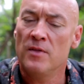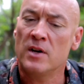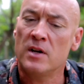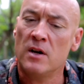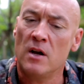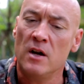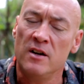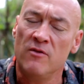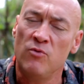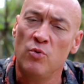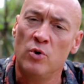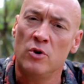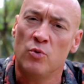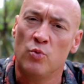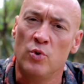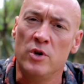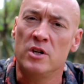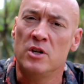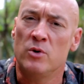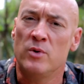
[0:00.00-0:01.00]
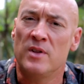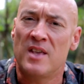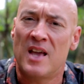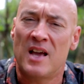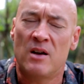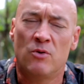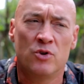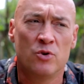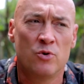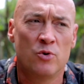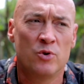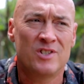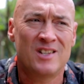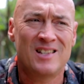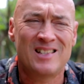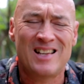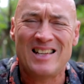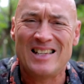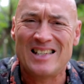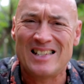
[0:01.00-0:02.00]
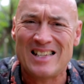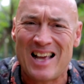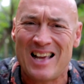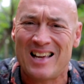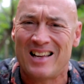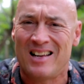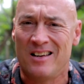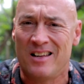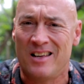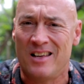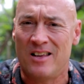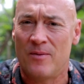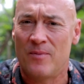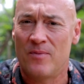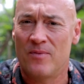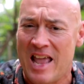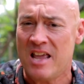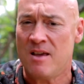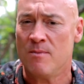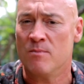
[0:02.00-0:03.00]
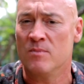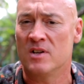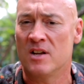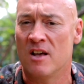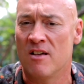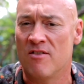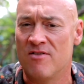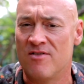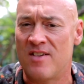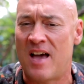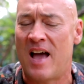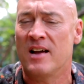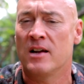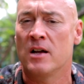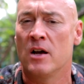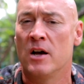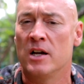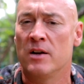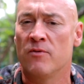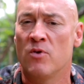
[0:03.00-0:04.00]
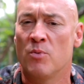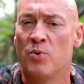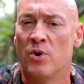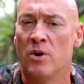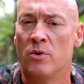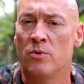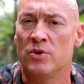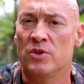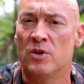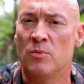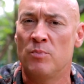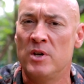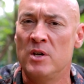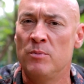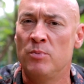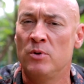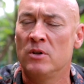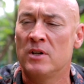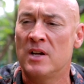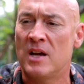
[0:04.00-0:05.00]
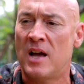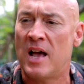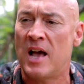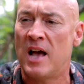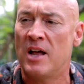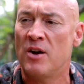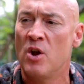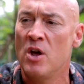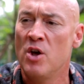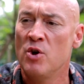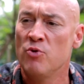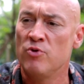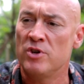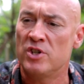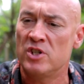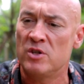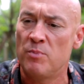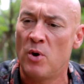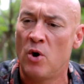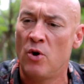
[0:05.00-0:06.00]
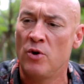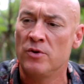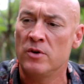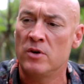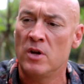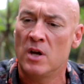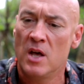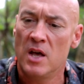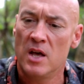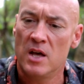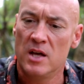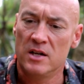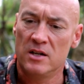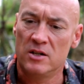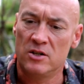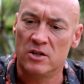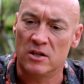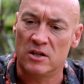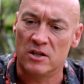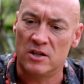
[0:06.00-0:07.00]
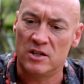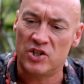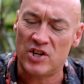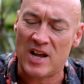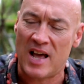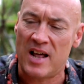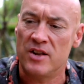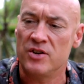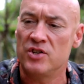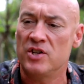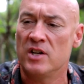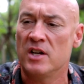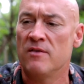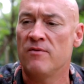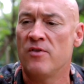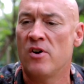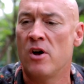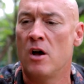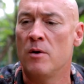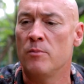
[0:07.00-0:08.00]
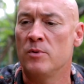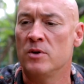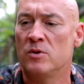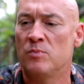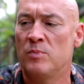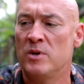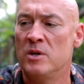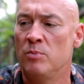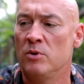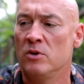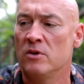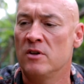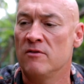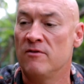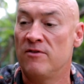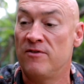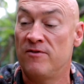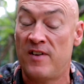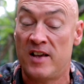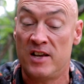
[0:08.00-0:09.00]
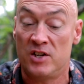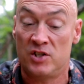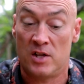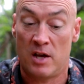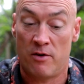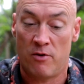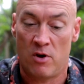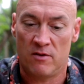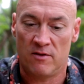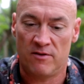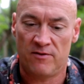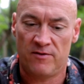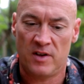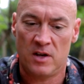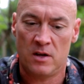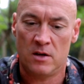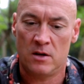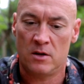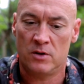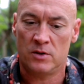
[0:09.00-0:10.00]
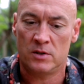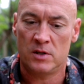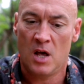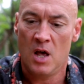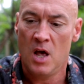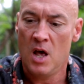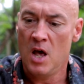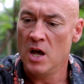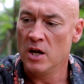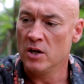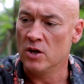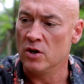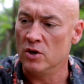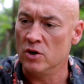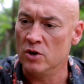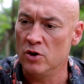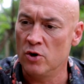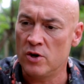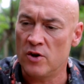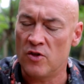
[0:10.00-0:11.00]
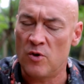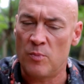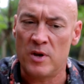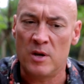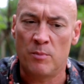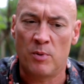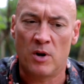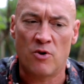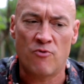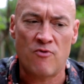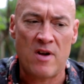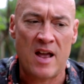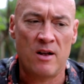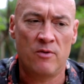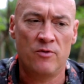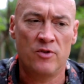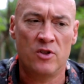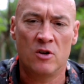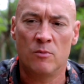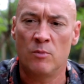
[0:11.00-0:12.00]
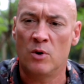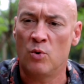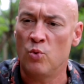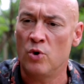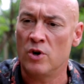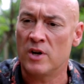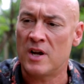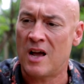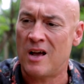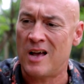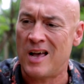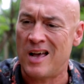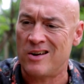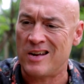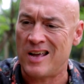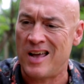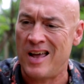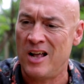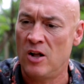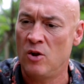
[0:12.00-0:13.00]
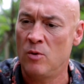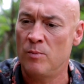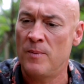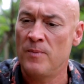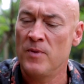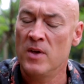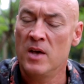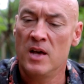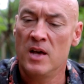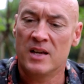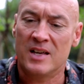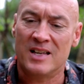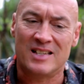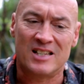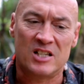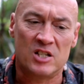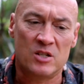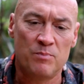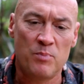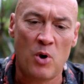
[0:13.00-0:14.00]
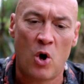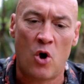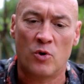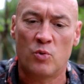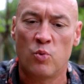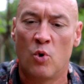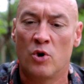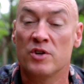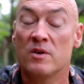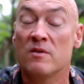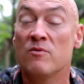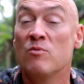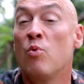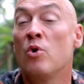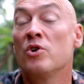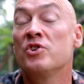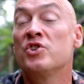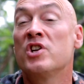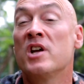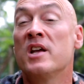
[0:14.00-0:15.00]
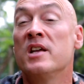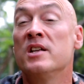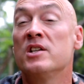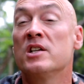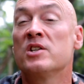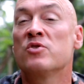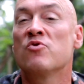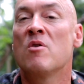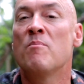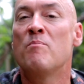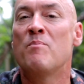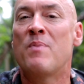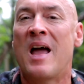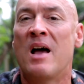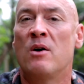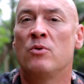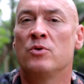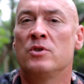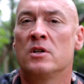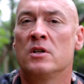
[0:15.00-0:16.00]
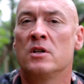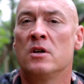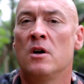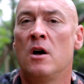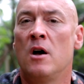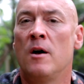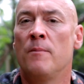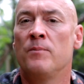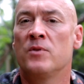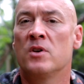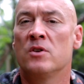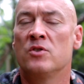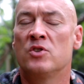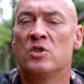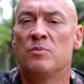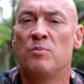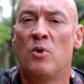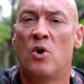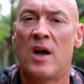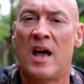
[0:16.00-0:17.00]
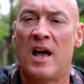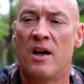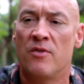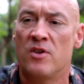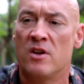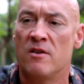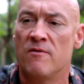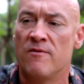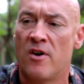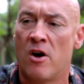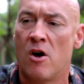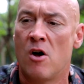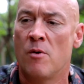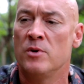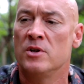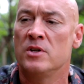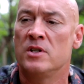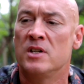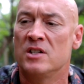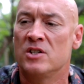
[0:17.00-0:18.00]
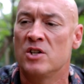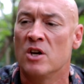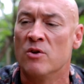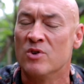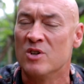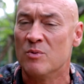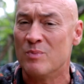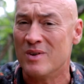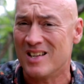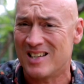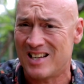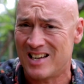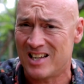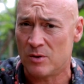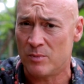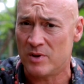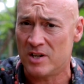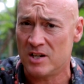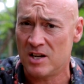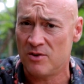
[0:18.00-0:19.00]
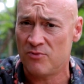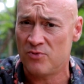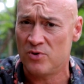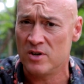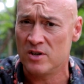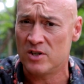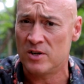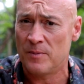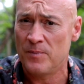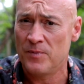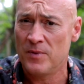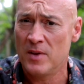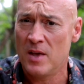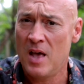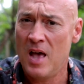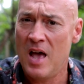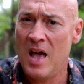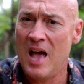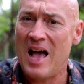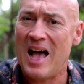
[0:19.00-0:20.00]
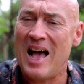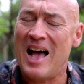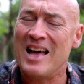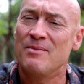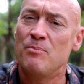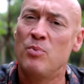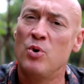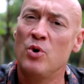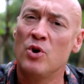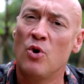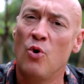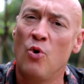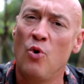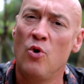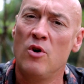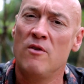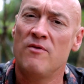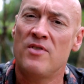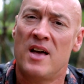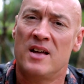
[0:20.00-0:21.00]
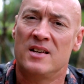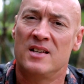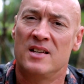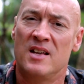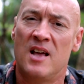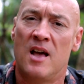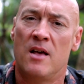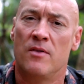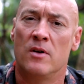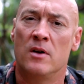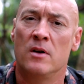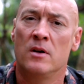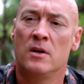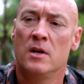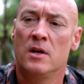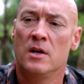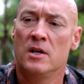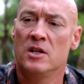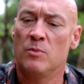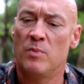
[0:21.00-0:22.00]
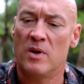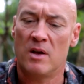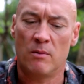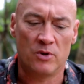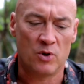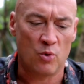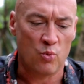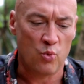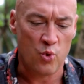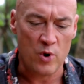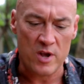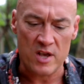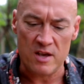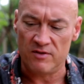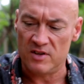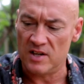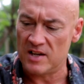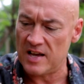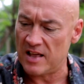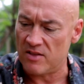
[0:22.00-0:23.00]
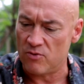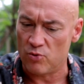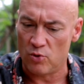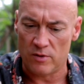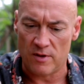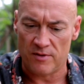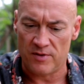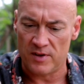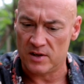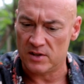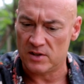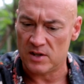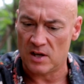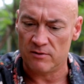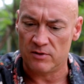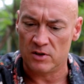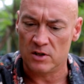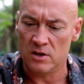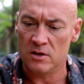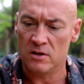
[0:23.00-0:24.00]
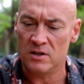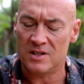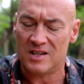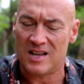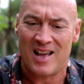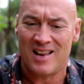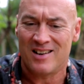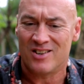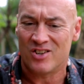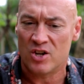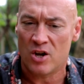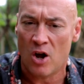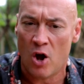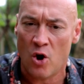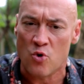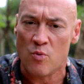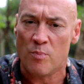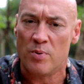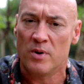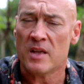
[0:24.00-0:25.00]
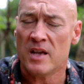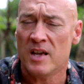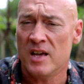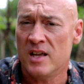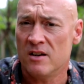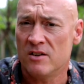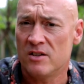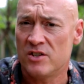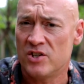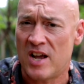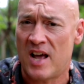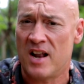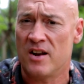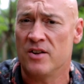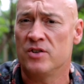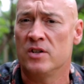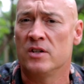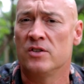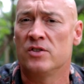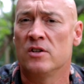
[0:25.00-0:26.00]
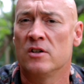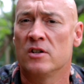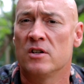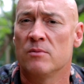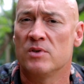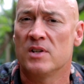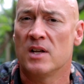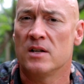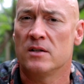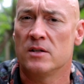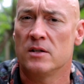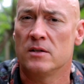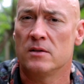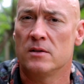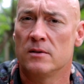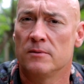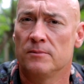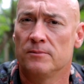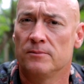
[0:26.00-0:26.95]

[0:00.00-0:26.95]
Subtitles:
The kind of work we do in the outdoors is exactly aimed at that kind of approach, that people can respond to challenging environments, people can face their own fears, can look at the people around them and work out how to help, can spot what changes are about to come, can spot how the environment is going to be a little bit different, and put all of that together to be able to weave together all the things they've learned and cope in challenging circumstances.